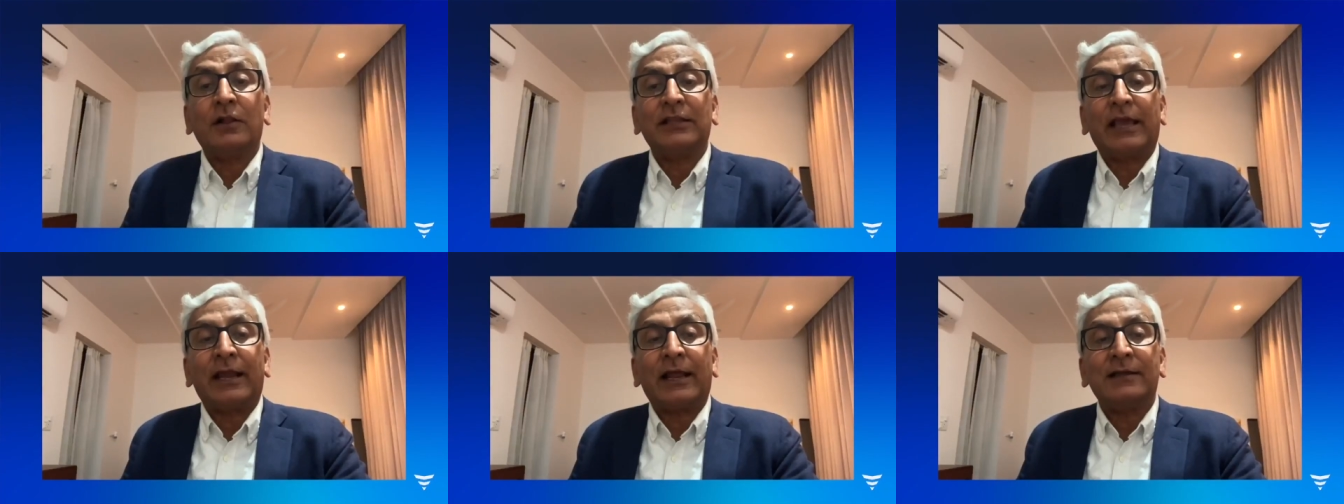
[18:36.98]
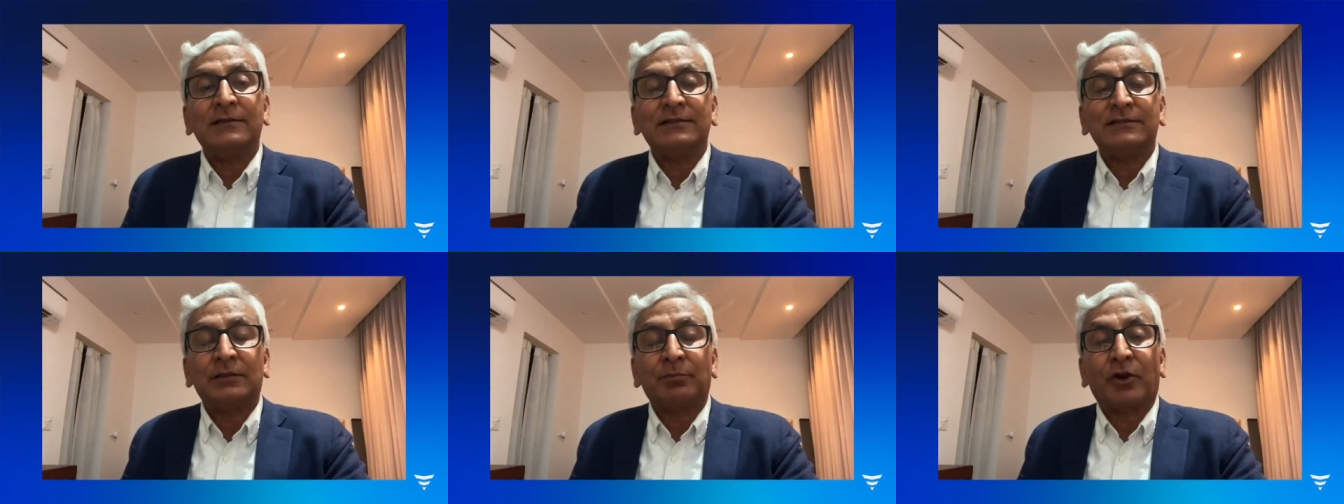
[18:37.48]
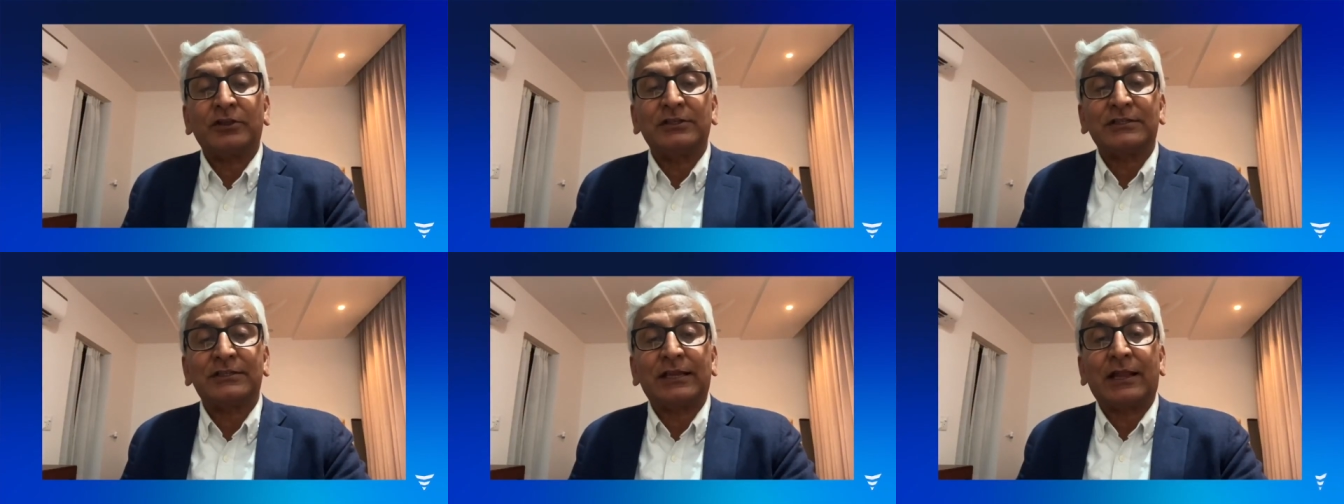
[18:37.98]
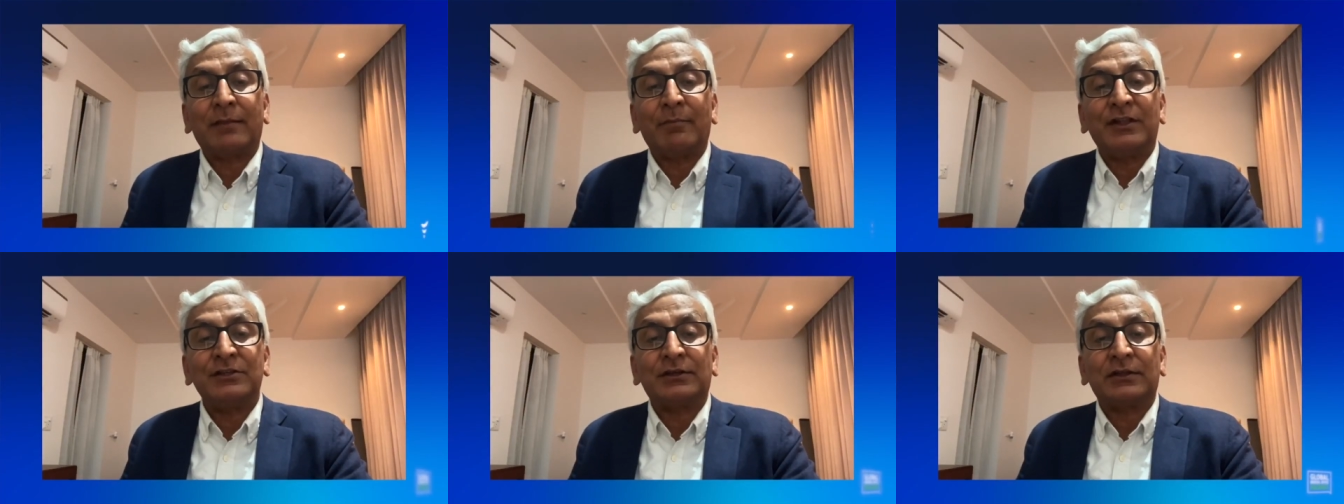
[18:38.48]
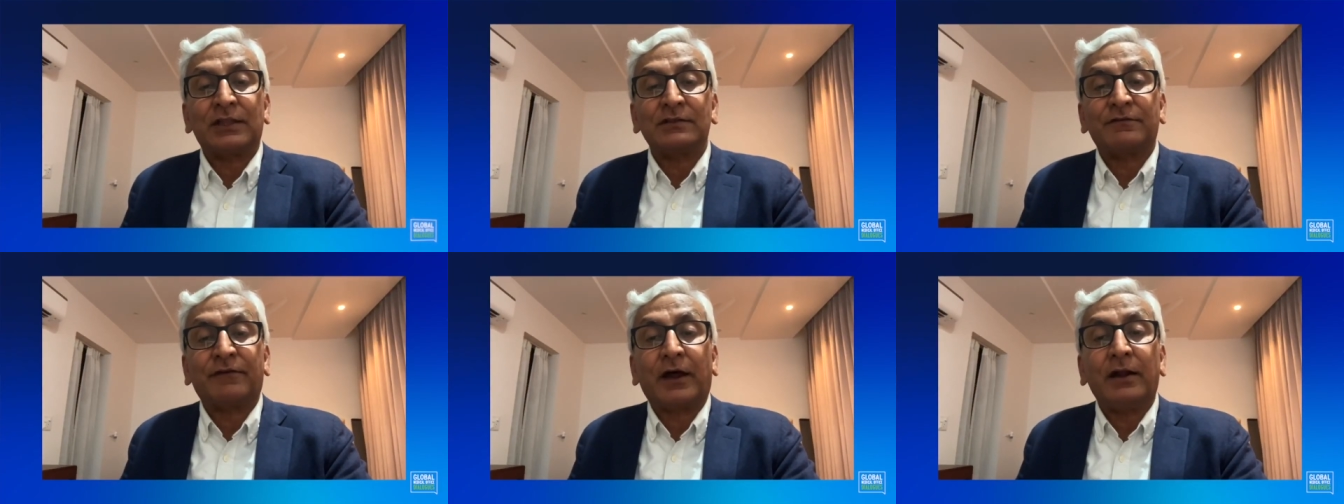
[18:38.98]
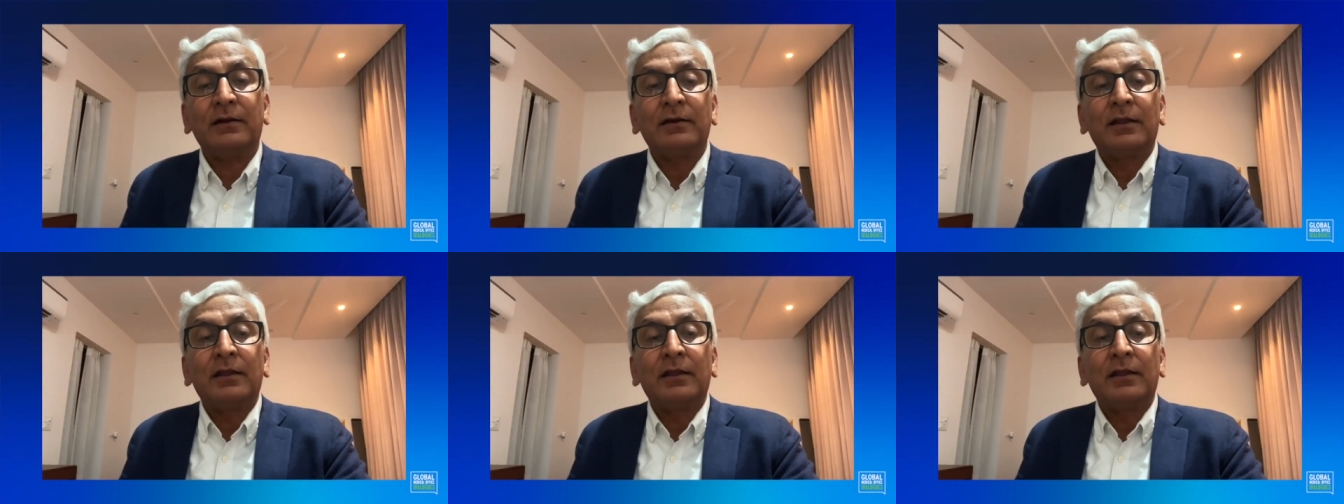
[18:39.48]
the analysis and projects that I mentioned thus far.